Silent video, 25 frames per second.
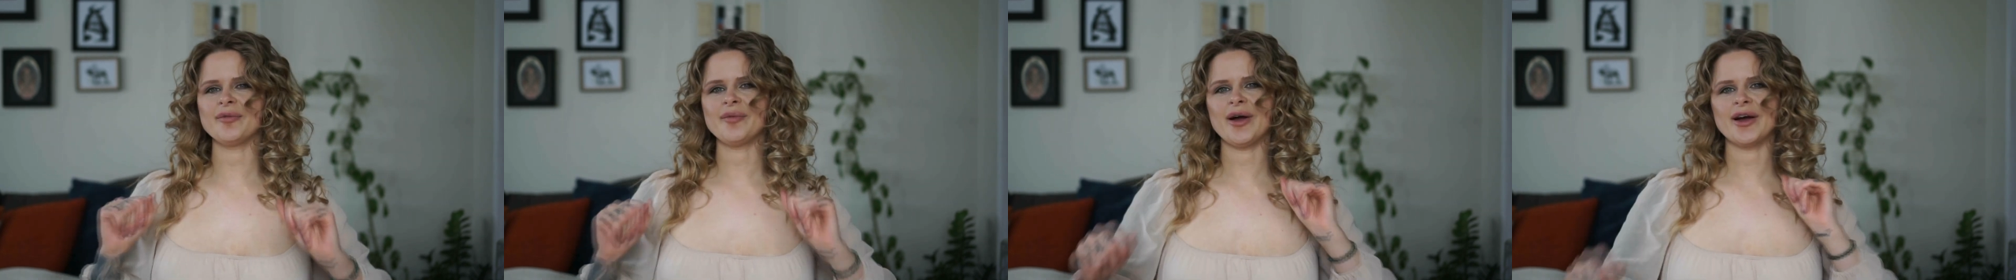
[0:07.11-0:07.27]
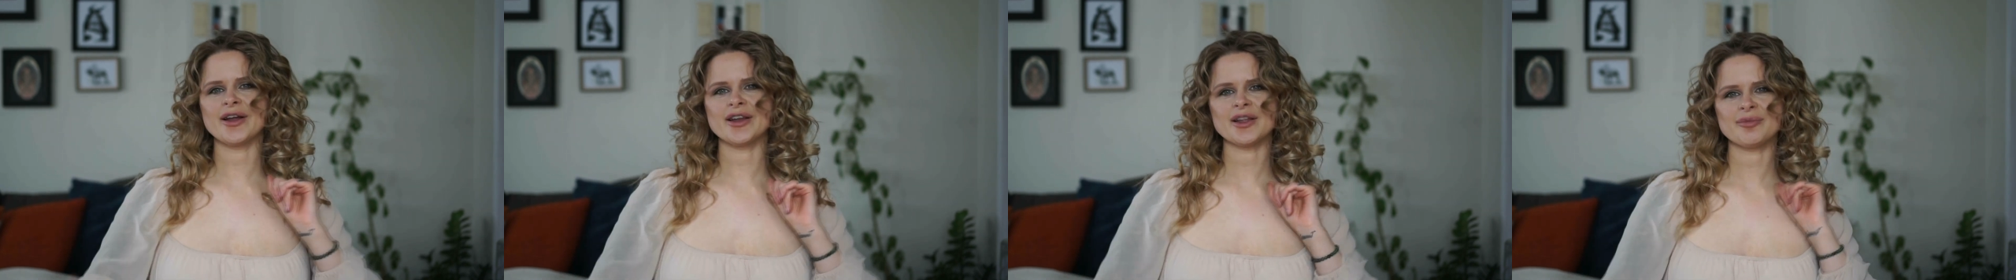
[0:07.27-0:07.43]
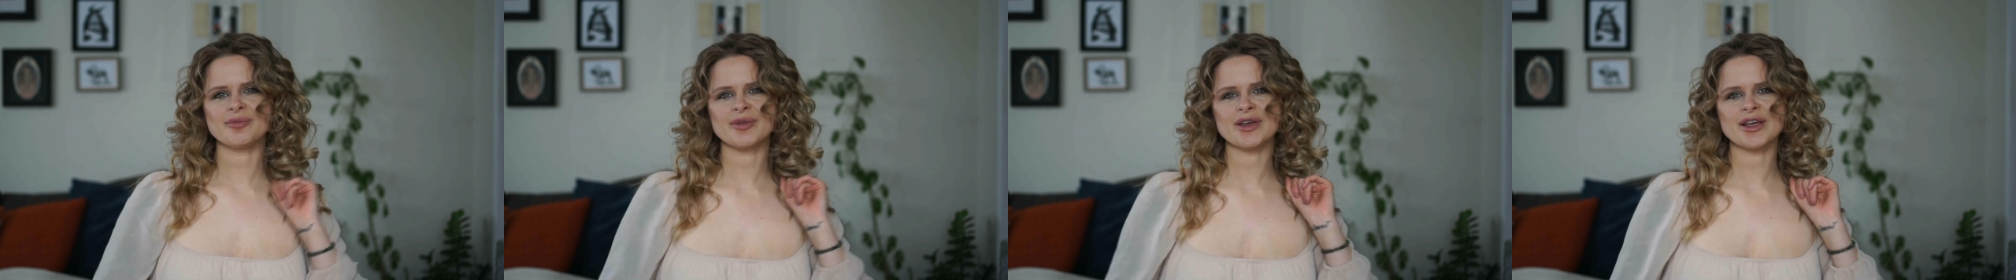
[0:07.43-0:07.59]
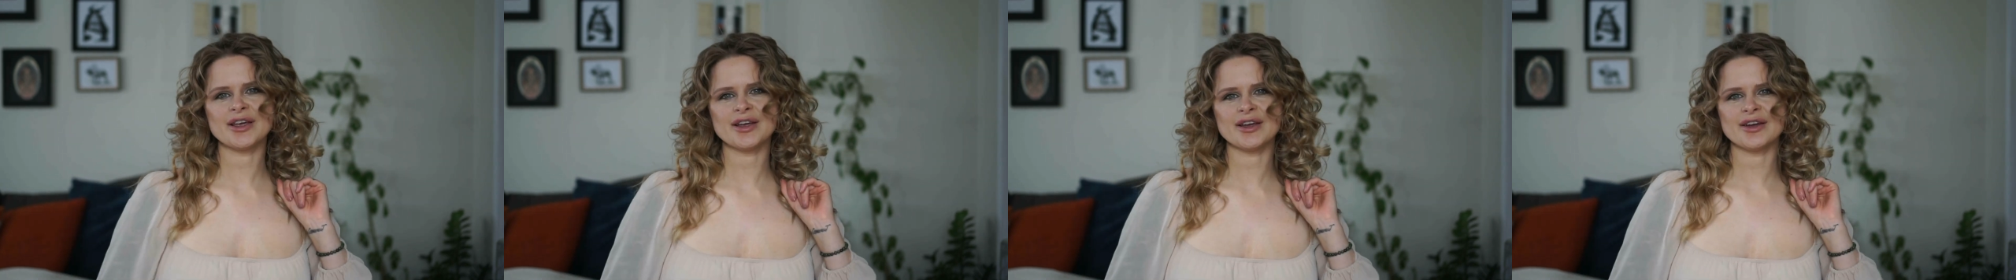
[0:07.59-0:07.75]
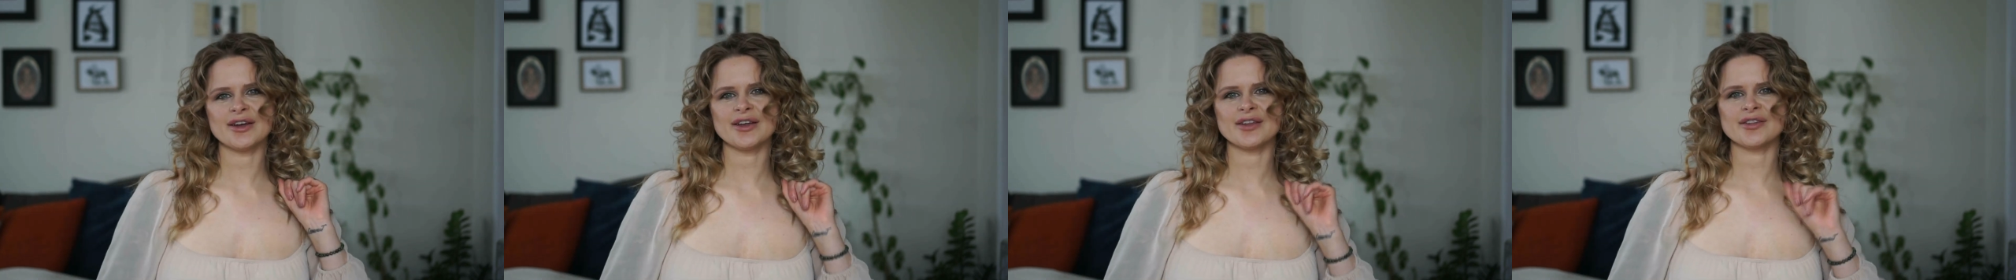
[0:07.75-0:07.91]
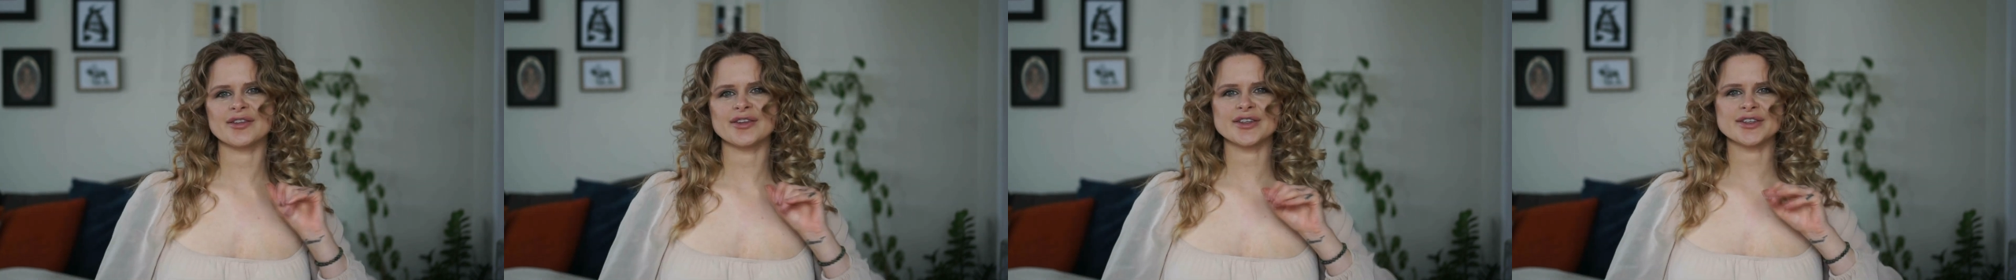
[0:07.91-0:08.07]

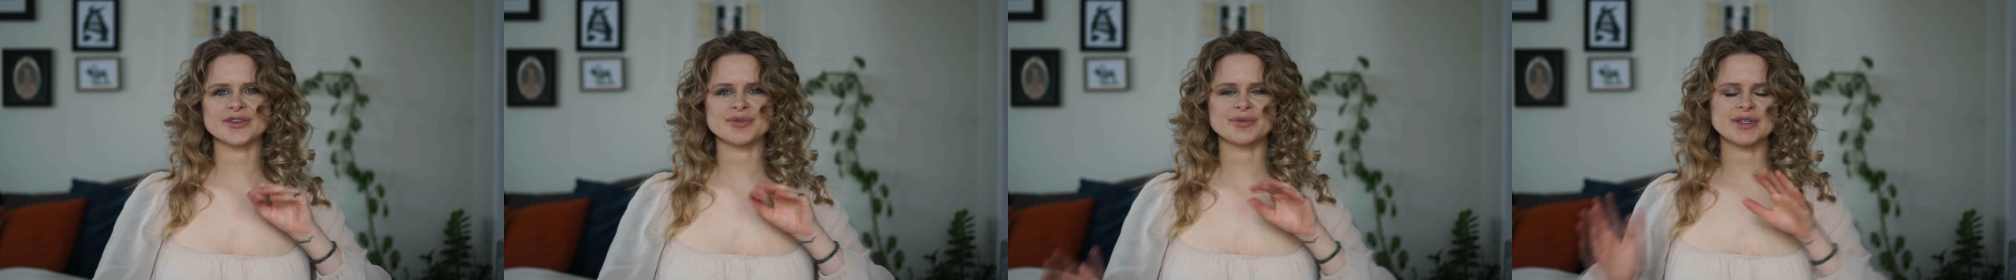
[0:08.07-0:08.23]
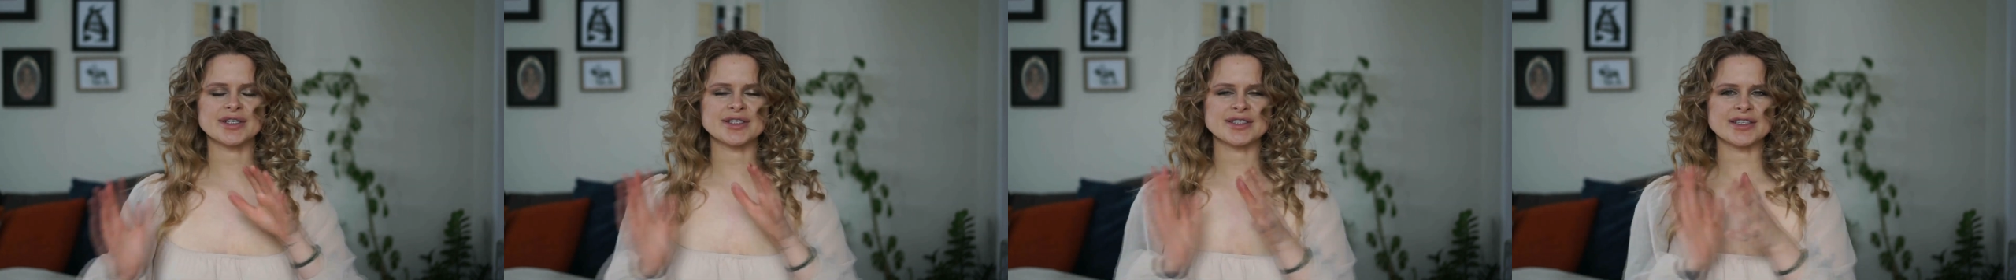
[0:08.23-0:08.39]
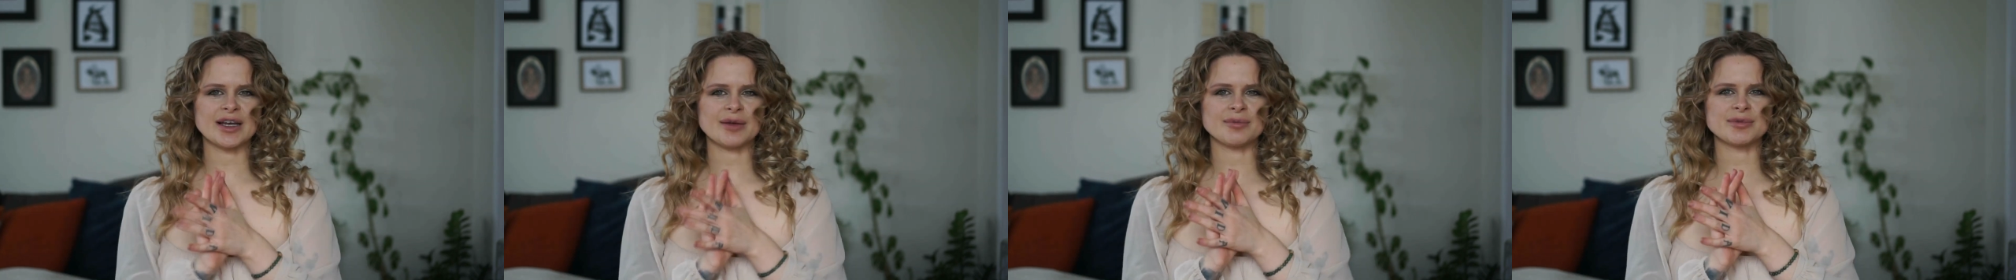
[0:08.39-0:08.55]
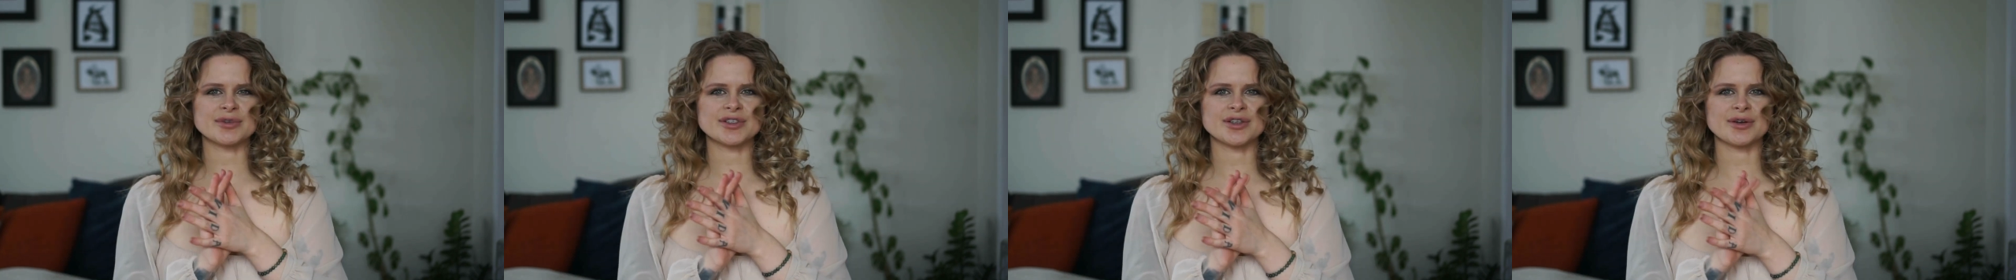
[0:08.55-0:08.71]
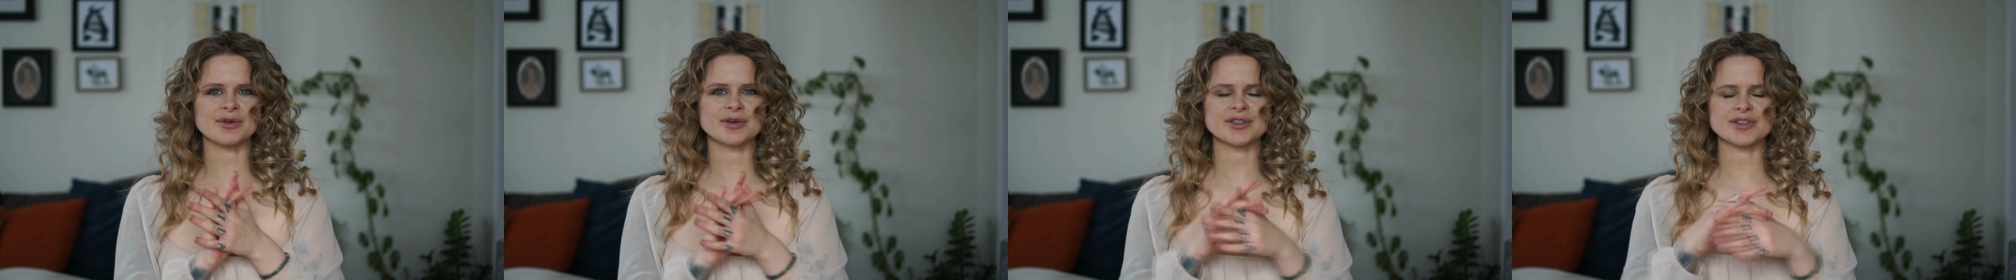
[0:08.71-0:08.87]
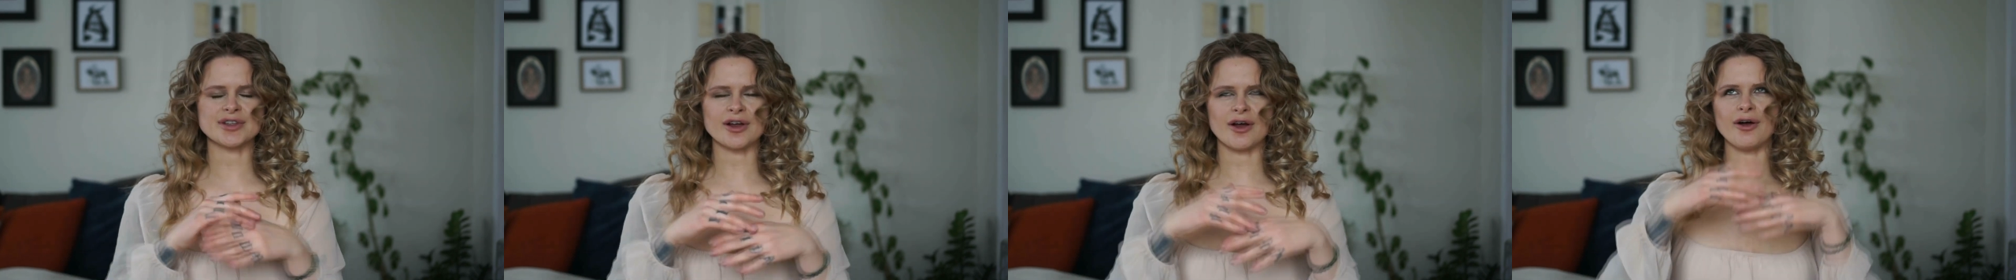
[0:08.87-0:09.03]
Honeybee. This week's episode is